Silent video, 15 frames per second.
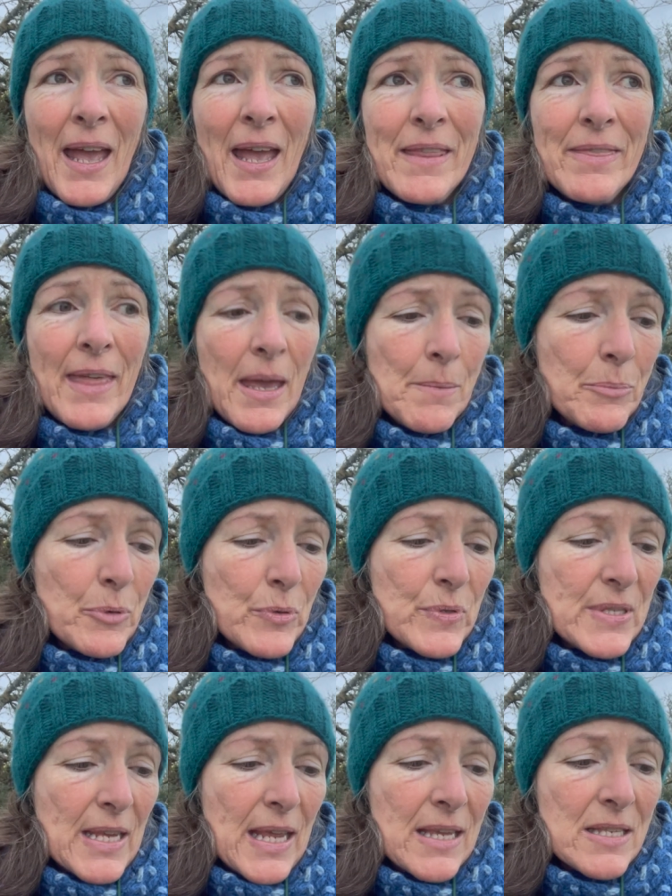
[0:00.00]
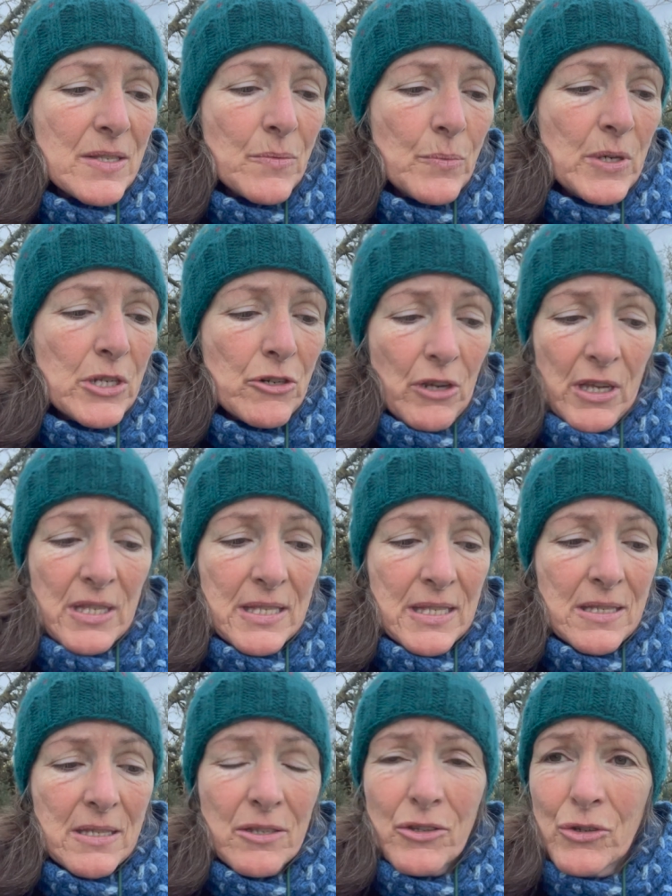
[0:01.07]
And that process, we
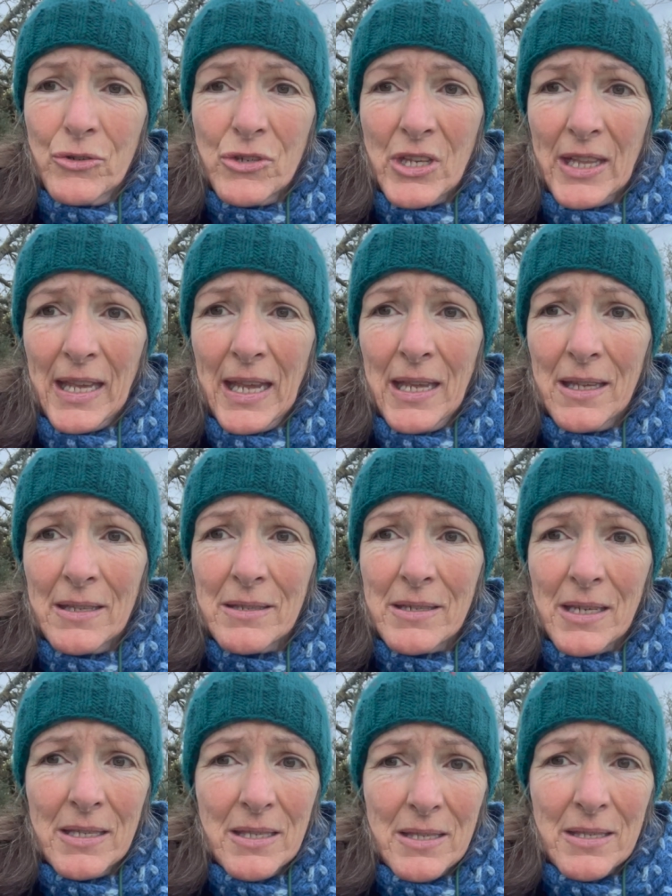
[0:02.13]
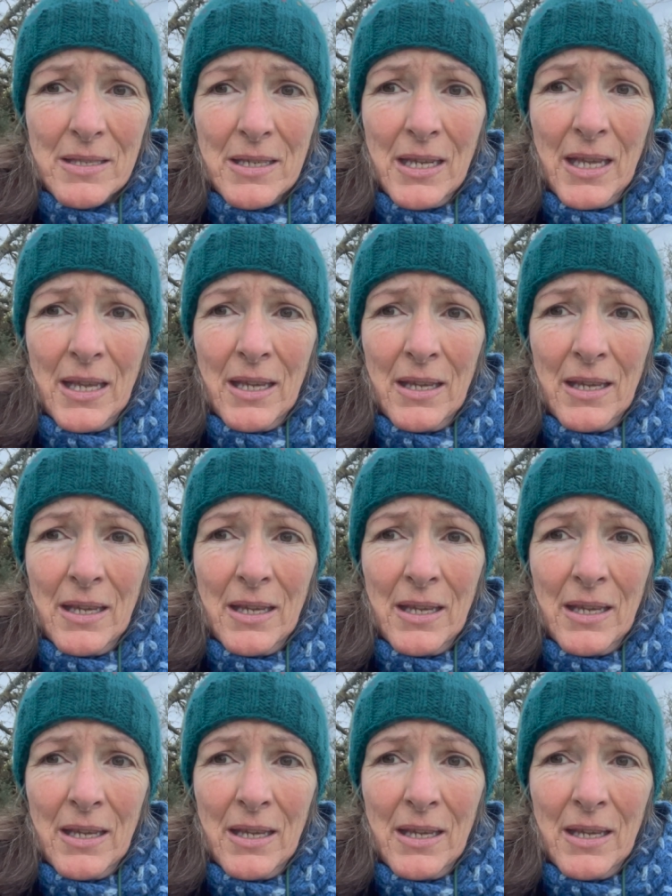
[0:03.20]
trust, usually just